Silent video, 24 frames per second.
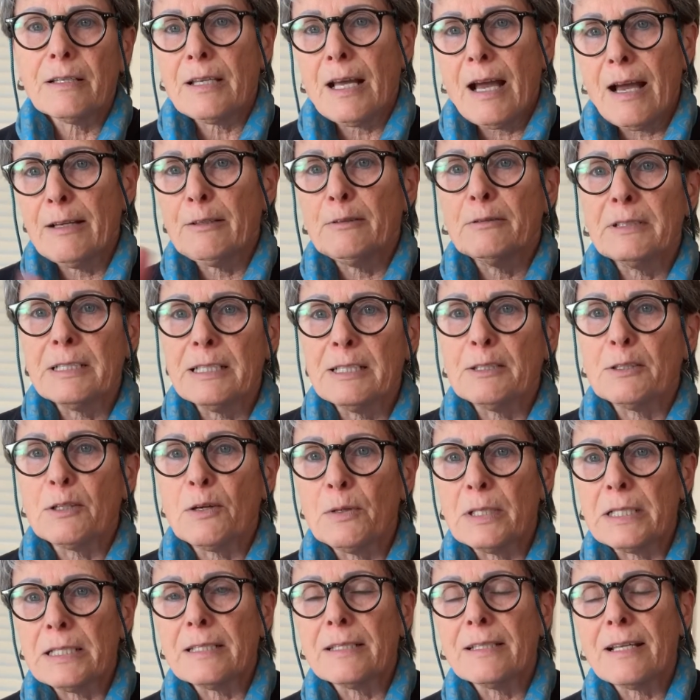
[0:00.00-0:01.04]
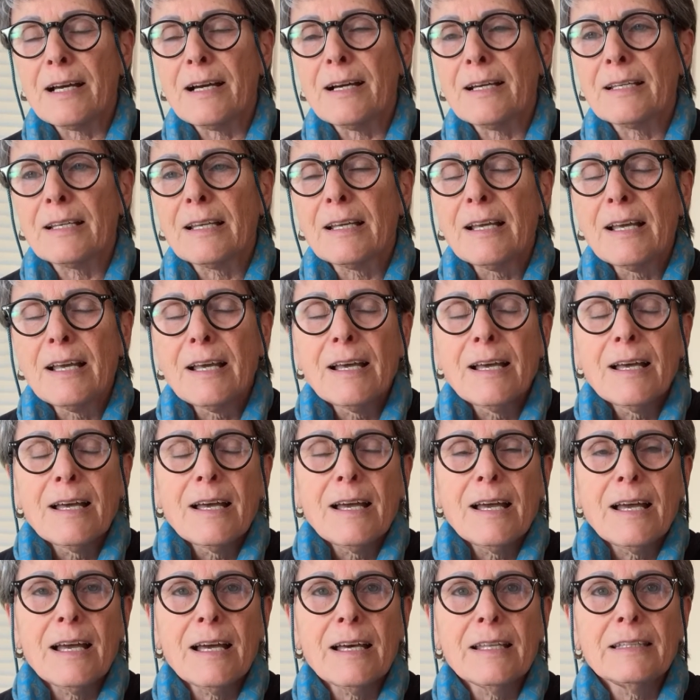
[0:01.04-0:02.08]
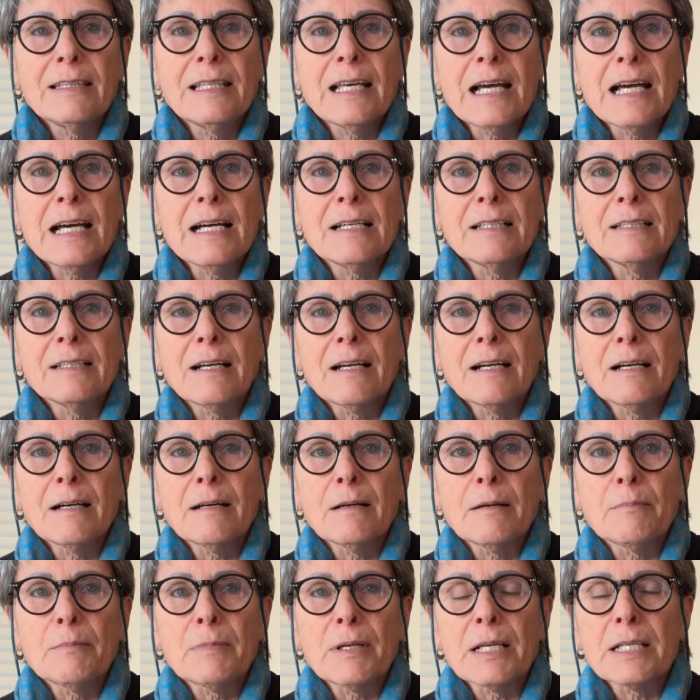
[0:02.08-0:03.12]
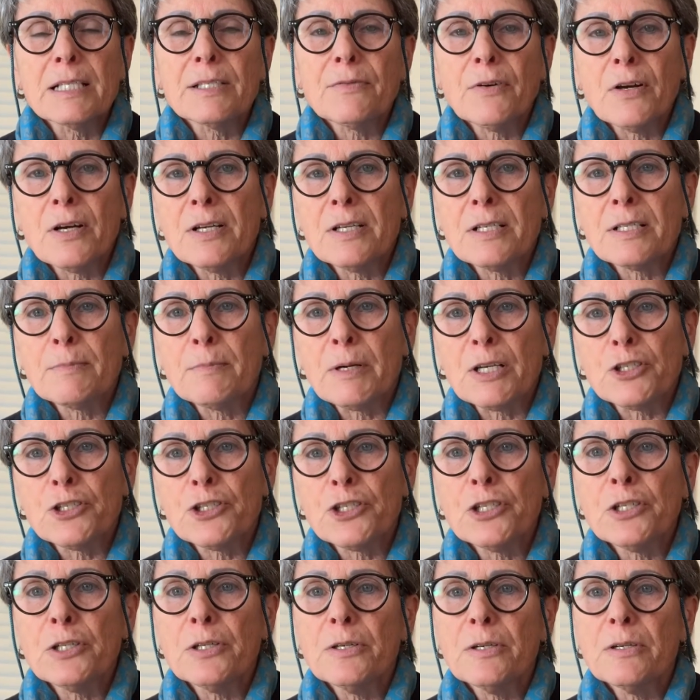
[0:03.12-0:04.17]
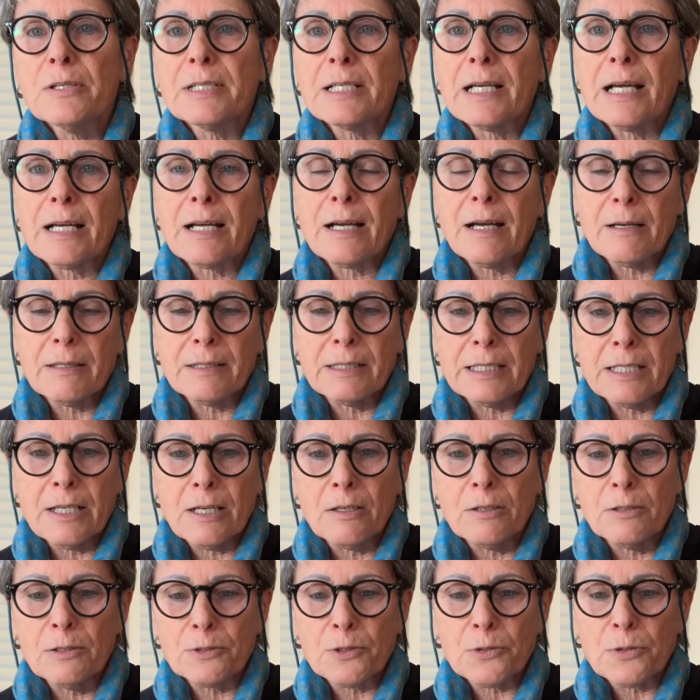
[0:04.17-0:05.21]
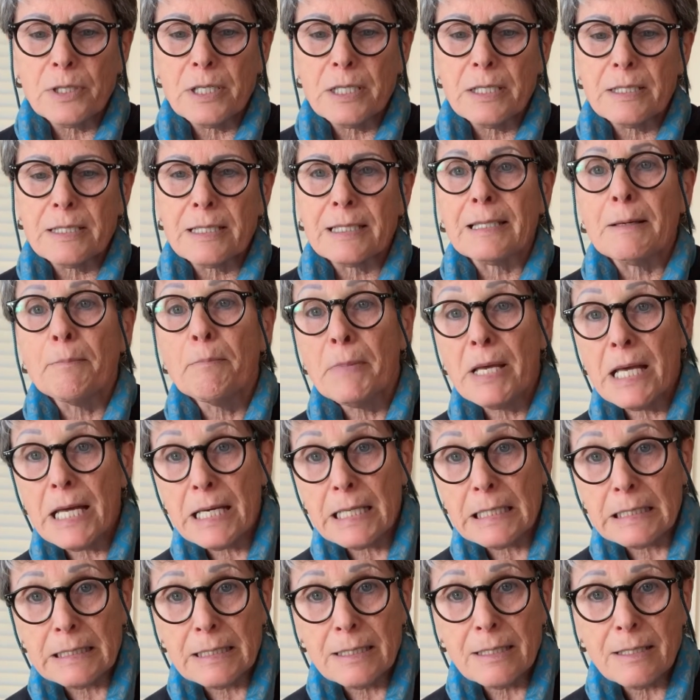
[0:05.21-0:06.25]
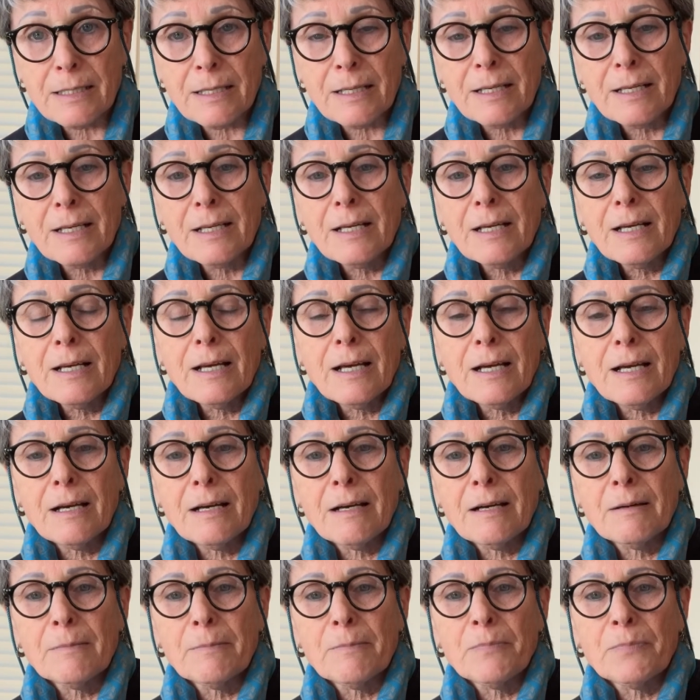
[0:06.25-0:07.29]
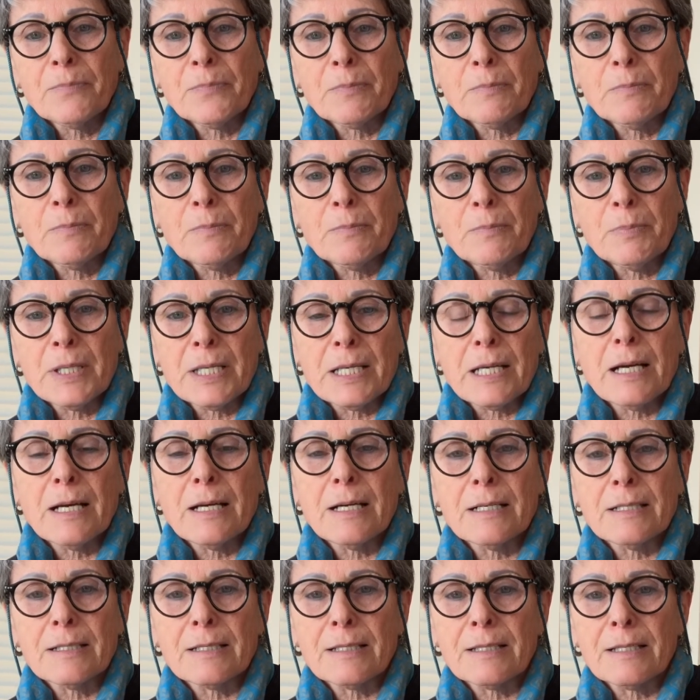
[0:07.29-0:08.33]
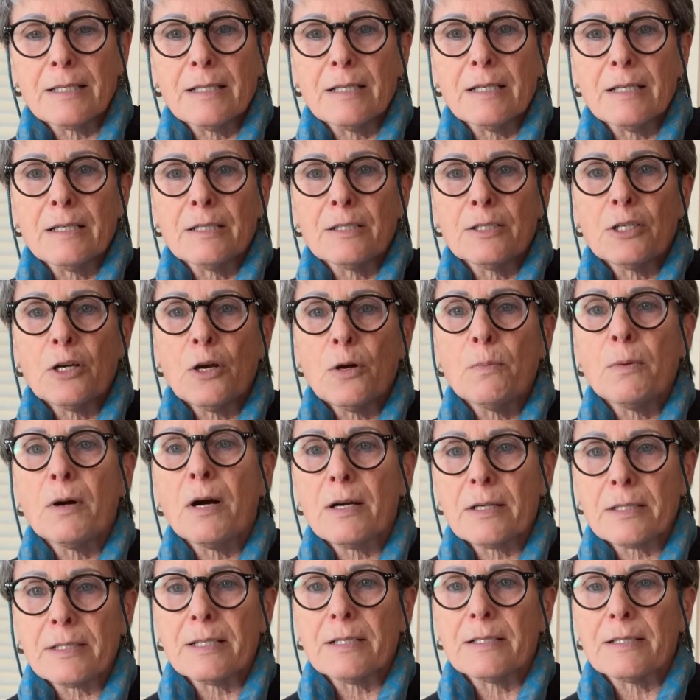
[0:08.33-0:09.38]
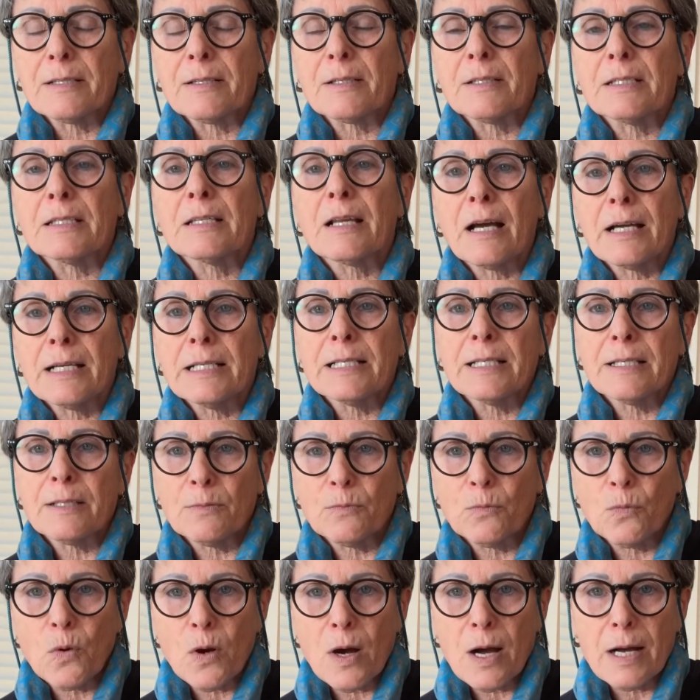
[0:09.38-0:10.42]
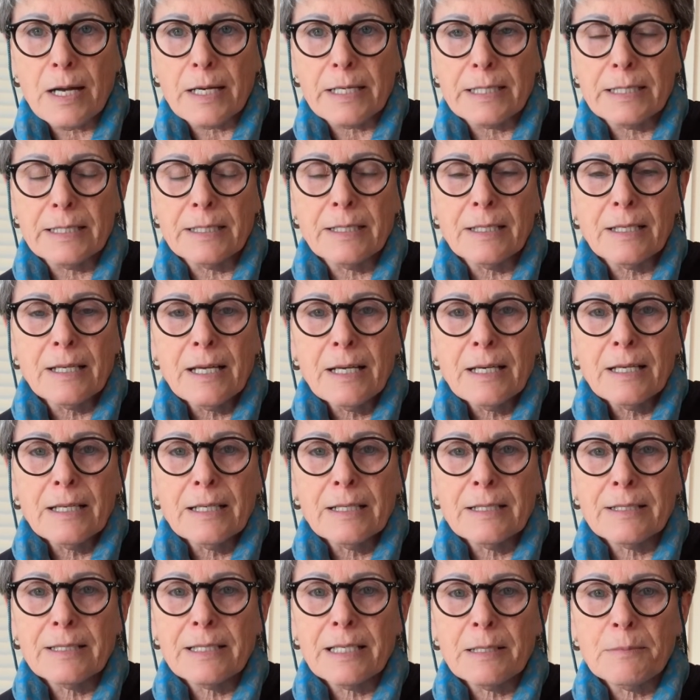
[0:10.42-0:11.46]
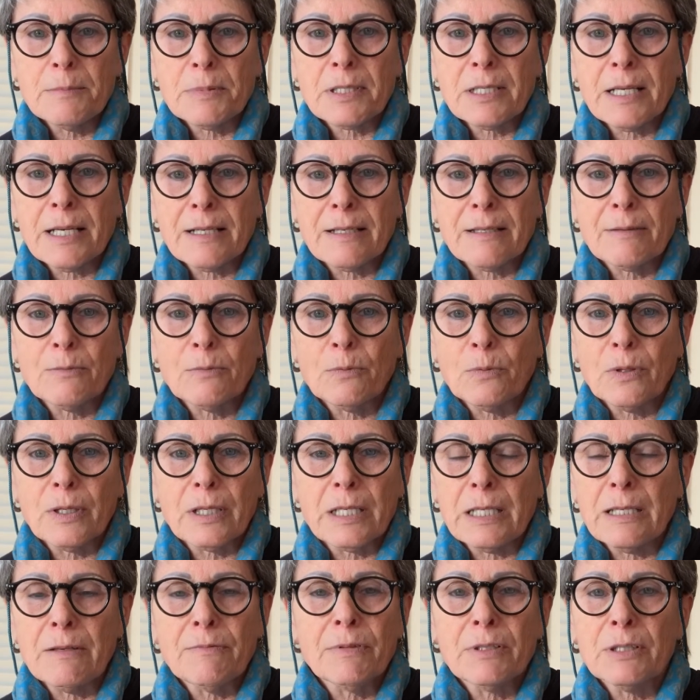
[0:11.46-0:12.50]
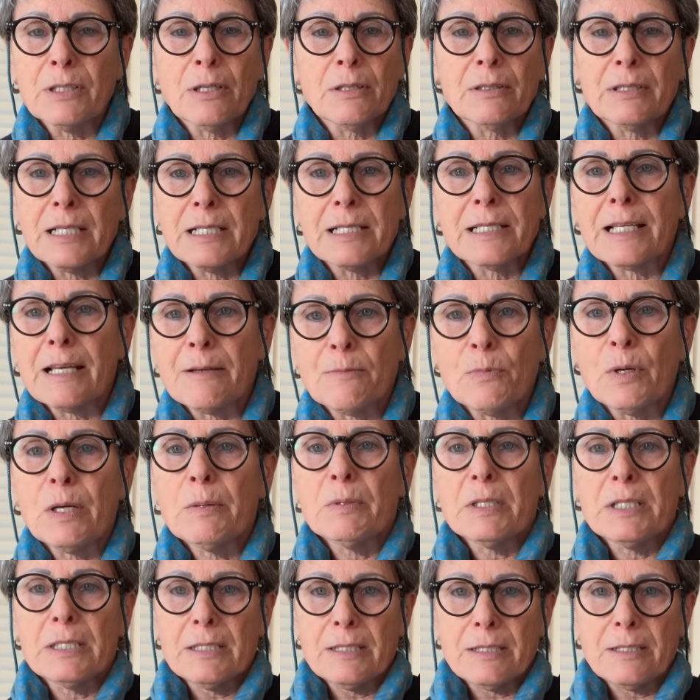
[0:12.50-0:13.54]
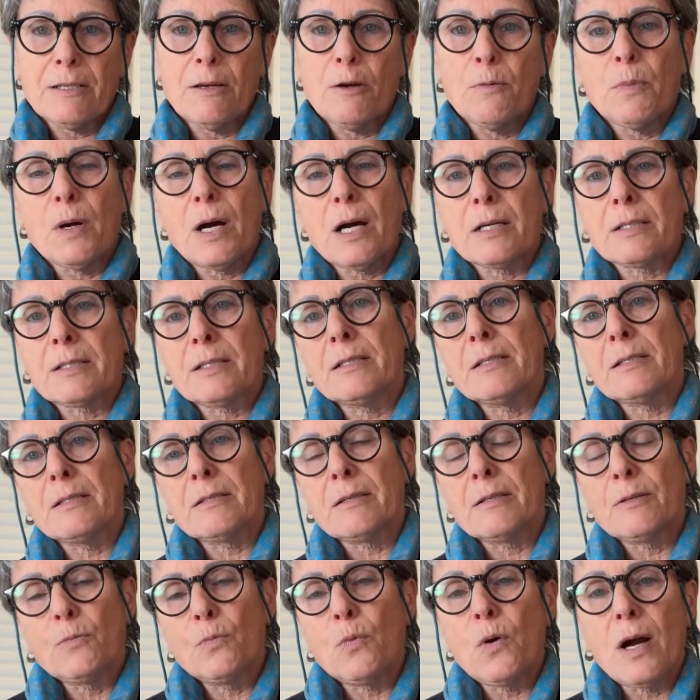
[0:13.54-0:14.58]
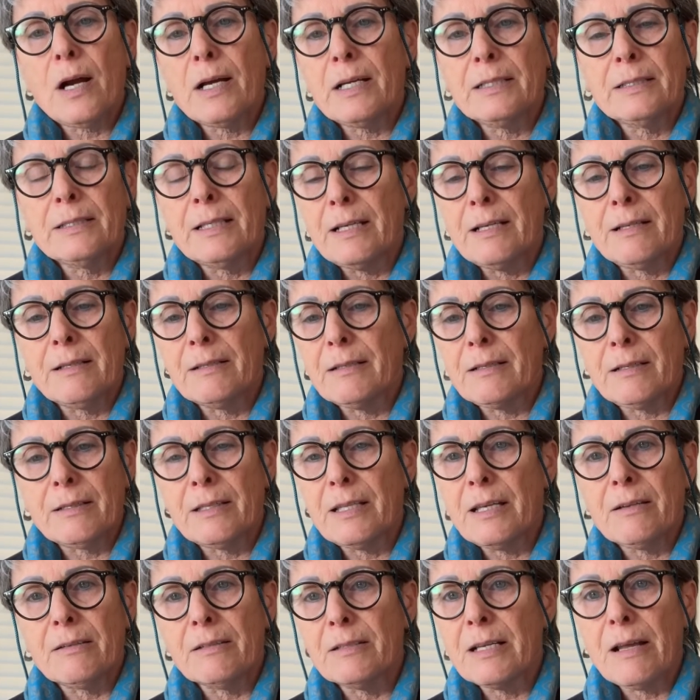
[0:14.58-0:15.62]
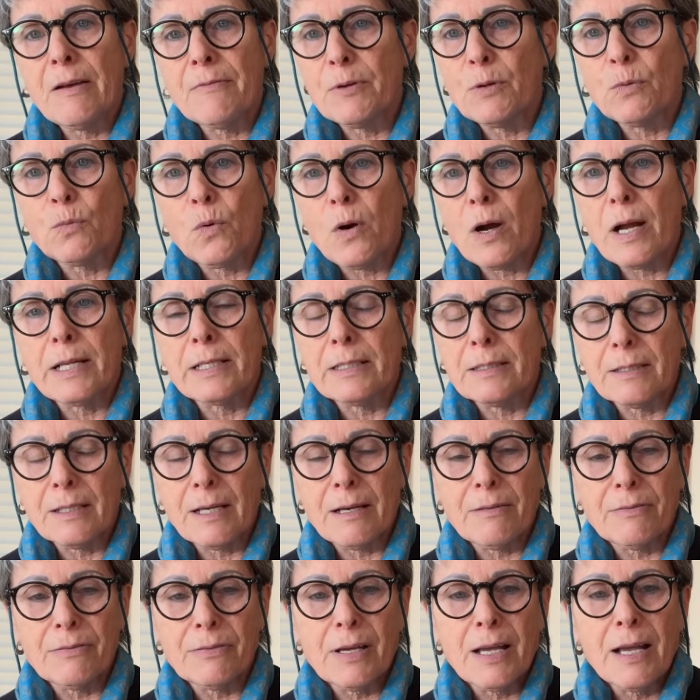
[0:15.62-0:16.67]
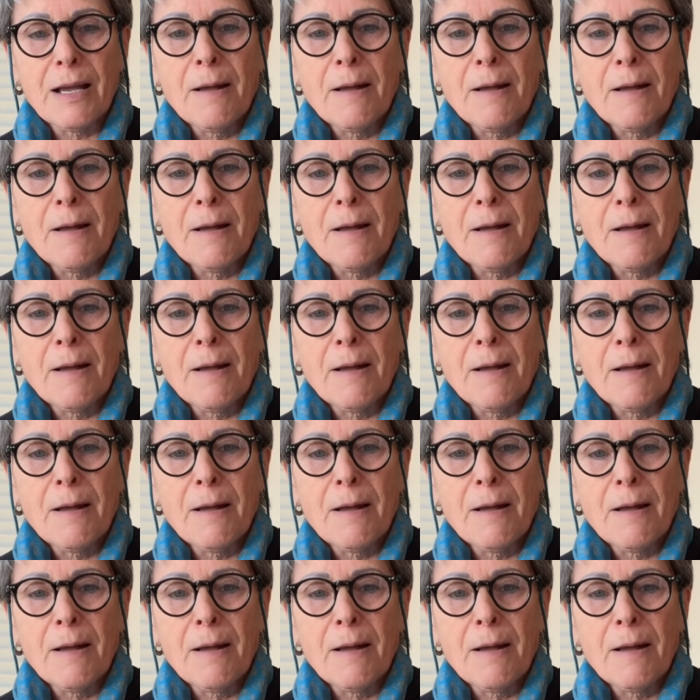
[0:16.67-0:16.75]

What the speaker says: I don't need to go into that. And then as far as my shoes, I got the Ultras, the men's, because the toe box is nice and wide. It seems like even though they say women's toe boxes are wide, they are never wide enough.